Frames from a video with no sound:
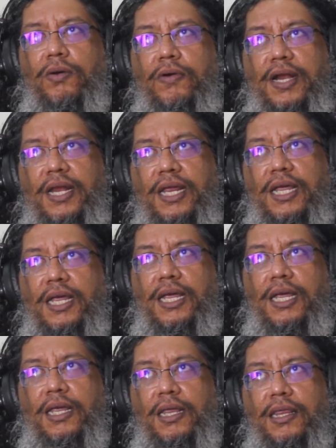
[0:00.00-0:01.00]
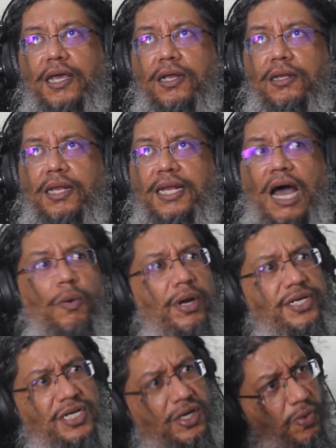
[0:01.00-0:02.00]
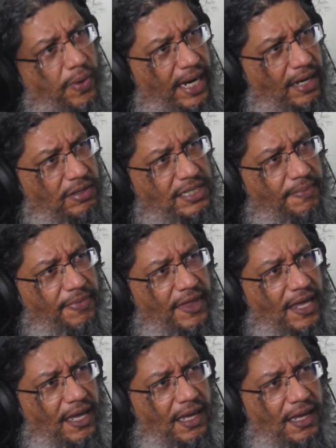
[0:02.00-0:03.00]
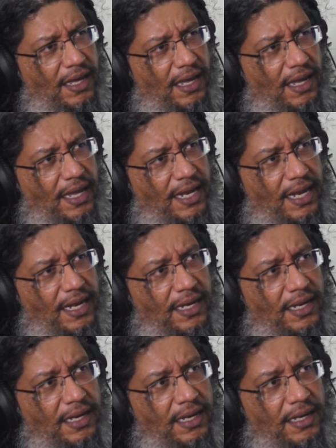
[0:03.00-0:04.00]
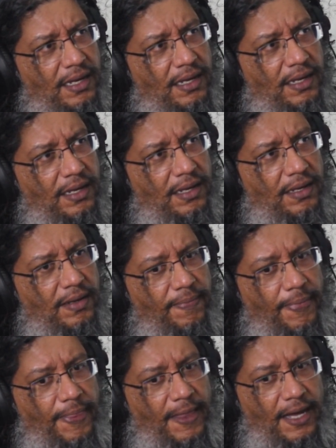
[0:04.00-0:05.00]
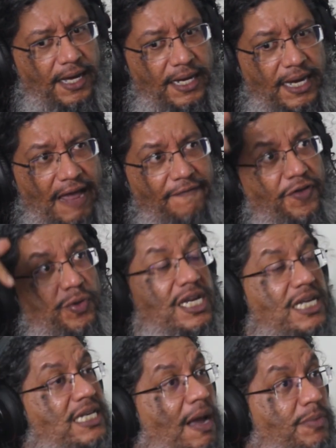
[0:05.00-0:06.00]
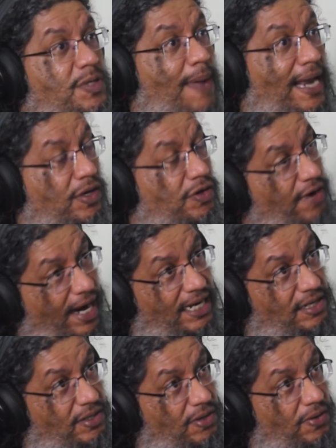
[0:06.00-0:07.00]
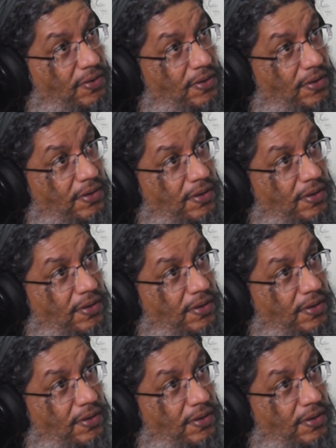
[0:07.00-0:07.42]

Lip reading: already the Dowager Queen or something, and then her nephew just comes back to Dragonstone,